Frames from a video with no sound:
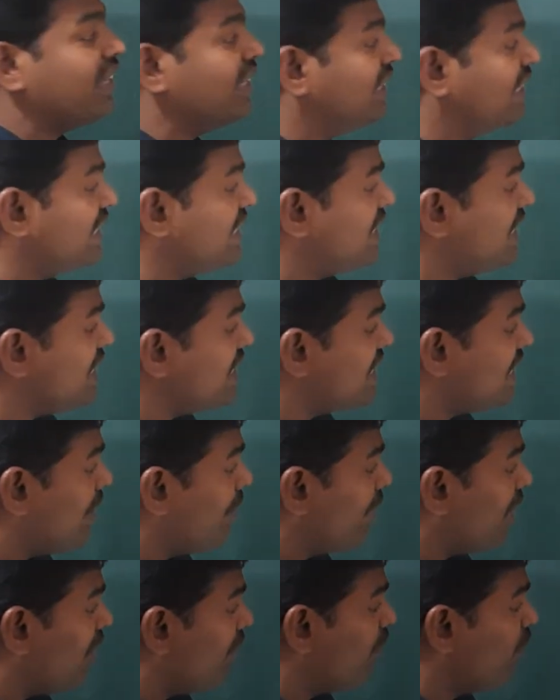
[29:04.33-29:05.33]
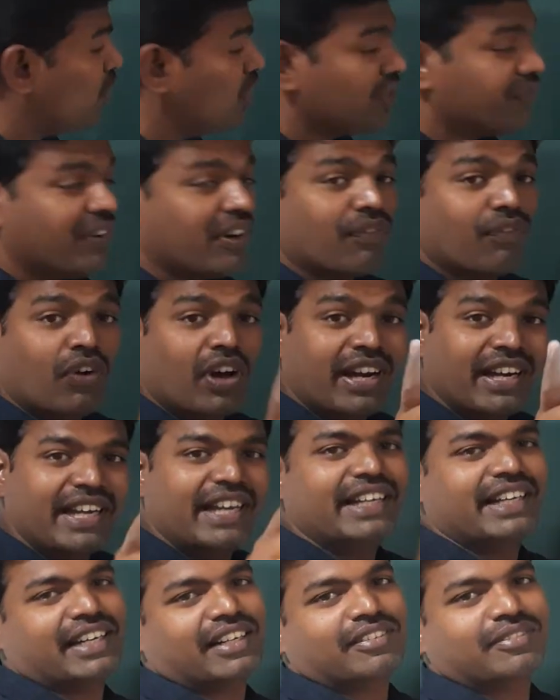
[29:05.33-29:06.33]
this is number of moles for 1
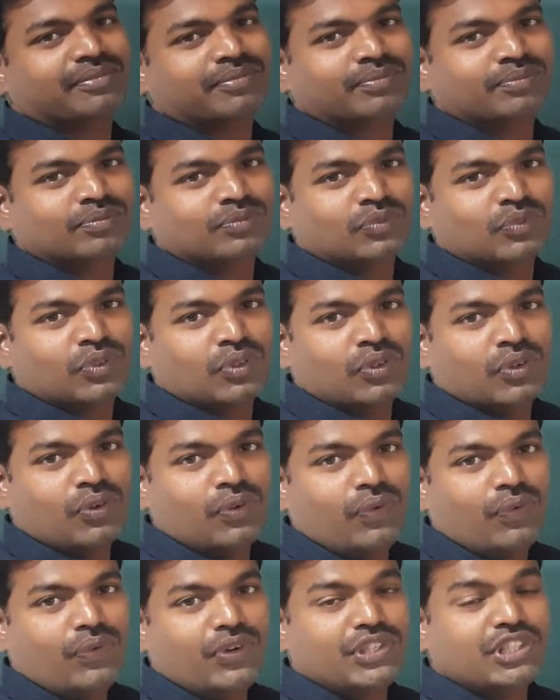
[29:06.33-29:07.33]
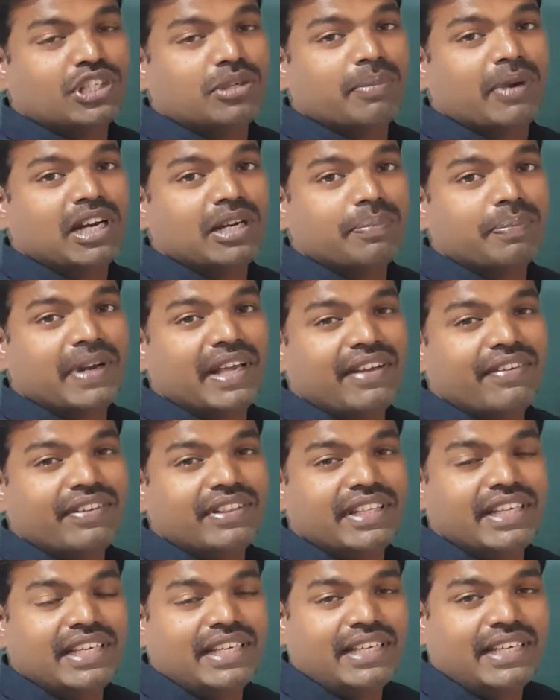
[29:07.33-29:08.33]
liter. We should multiply with
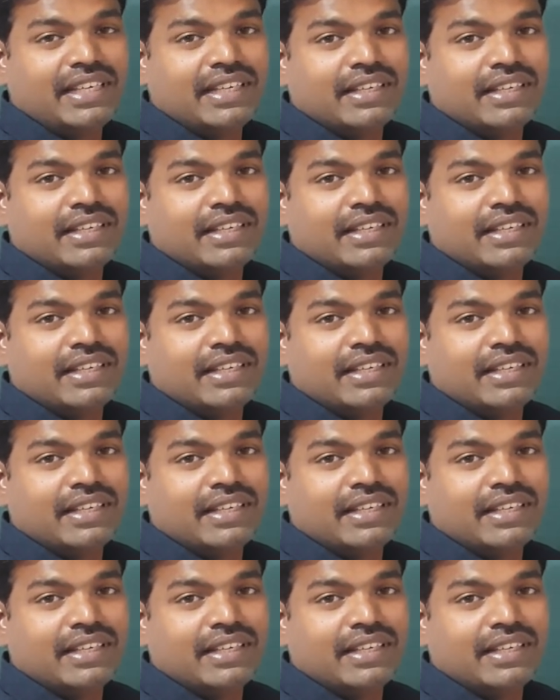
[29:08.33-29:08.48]
the